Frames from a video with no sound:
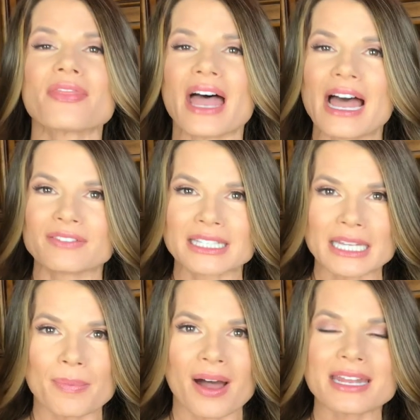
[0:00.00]
The
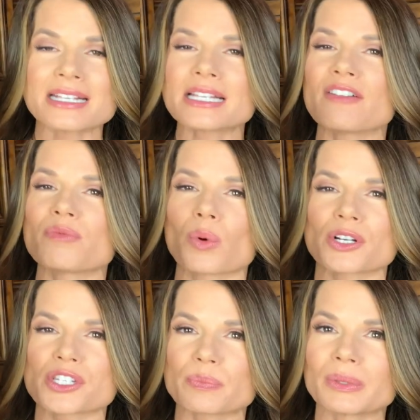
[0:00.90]
heavenly bodies have
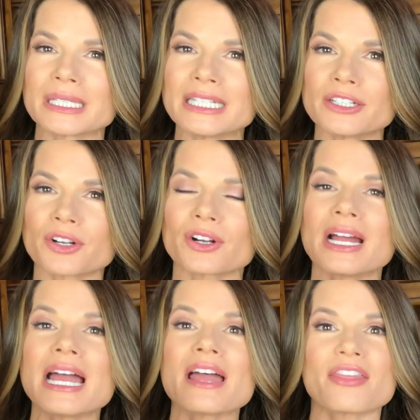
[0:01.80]
more
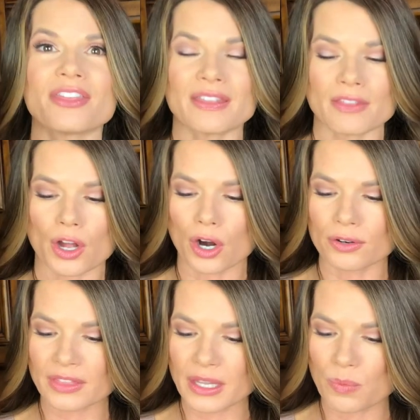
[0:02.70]
splendor than the
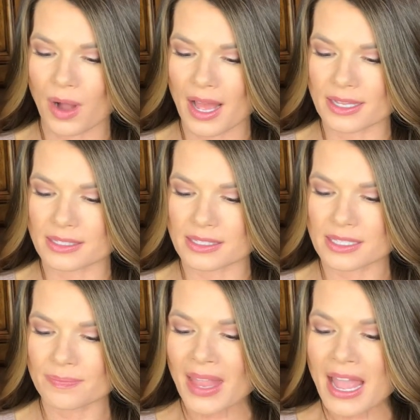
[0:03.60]
earthly
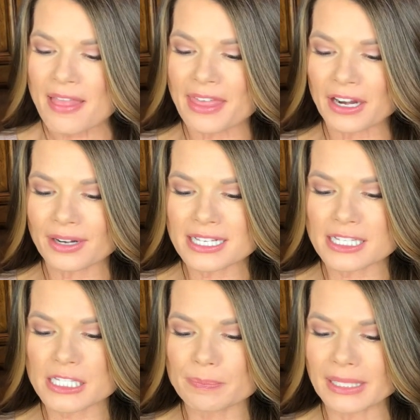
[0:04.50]
ones. There
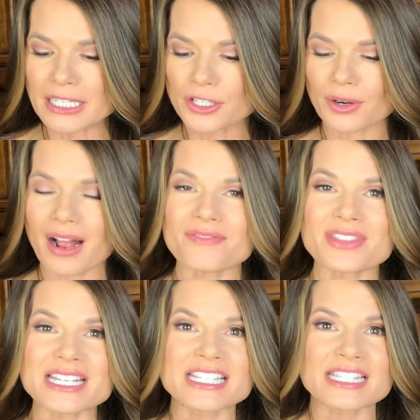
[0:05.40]
is a splendor
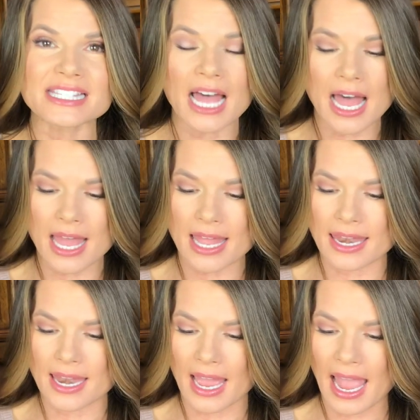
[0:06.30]
of the
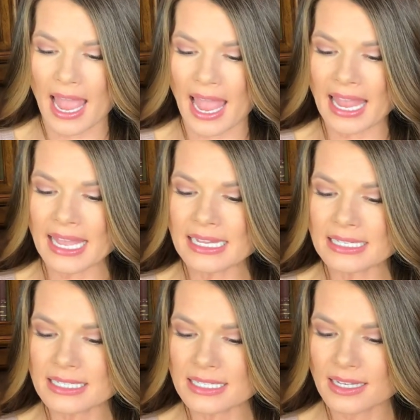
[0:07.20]
sun
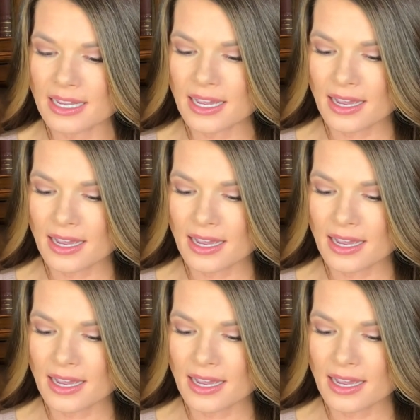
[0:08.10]
and